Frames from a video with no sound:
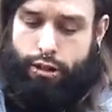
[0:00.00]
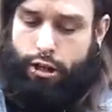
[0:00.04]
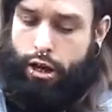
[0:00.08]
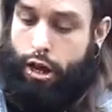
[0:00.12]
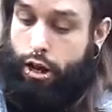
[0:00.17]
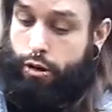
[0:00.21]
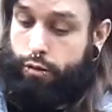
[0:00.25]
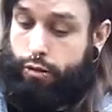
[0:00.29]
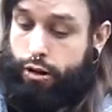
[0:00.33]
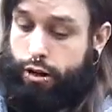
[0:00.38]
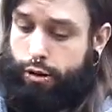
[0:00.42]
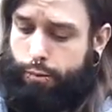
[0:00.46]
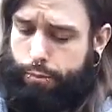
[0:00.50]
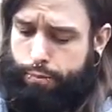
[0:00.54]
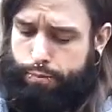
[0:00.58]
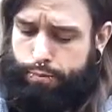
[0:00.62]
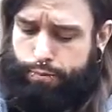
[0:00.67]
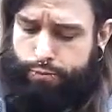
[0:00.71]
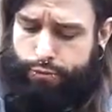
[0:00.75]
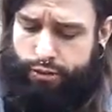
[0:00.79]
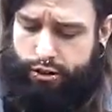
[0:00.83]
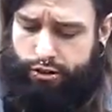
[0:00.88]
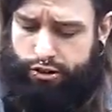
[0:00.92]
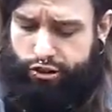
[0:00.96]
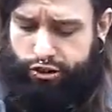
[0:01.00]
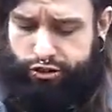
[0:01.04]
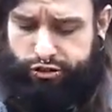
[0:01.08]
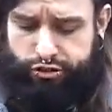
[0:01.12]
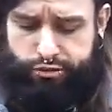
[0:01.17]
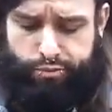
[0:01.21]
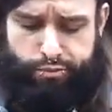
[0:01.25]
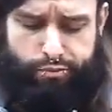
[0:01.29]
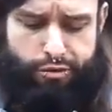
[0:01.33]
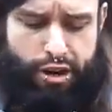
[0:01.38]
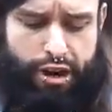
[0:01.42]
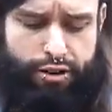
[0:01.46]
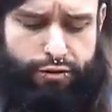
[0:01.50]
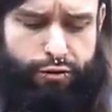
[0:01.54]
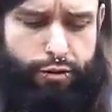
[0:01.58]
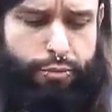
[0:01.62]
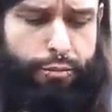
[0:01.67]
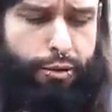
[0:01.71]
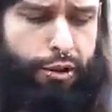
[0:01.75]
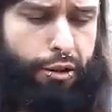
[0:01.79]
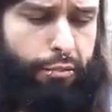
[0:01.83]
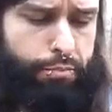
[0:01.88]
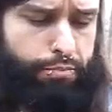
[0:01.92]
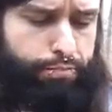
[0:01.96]
I don't know. It's just not for
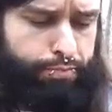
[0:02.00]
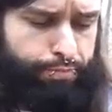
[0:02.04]
me.